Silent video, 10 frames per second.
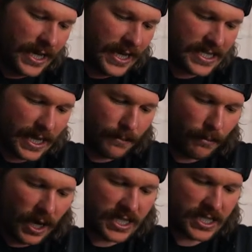is a
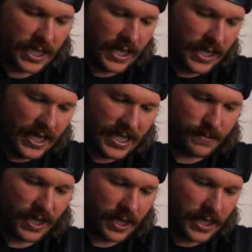must in this
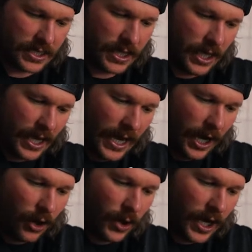because
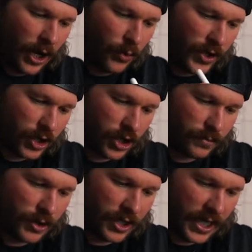how how we are
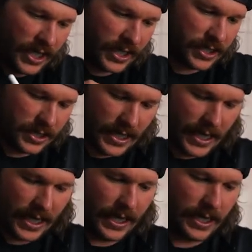communicating
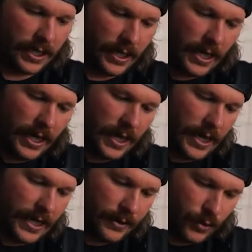today.
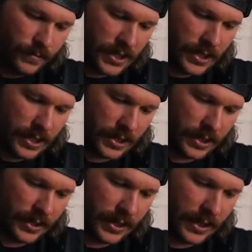Uh, whoops.
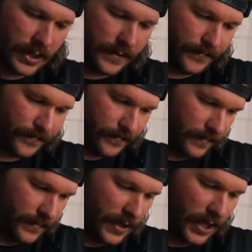
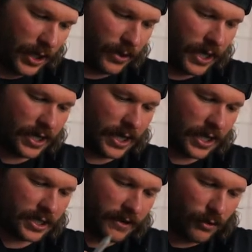Now we got
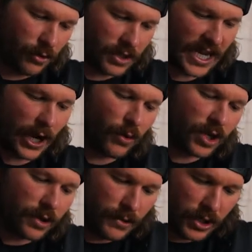knocked off course. How we're
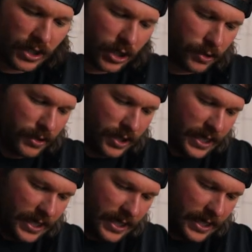communi
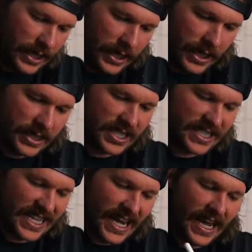communicating
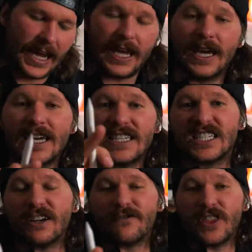today is
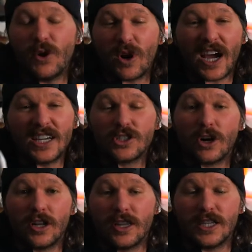different than when I
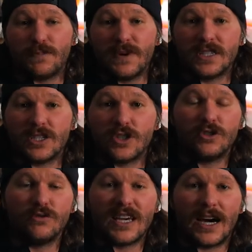started in this business in
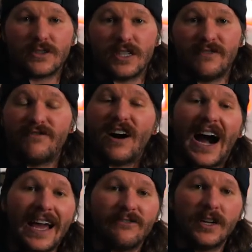
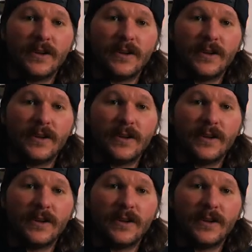2005.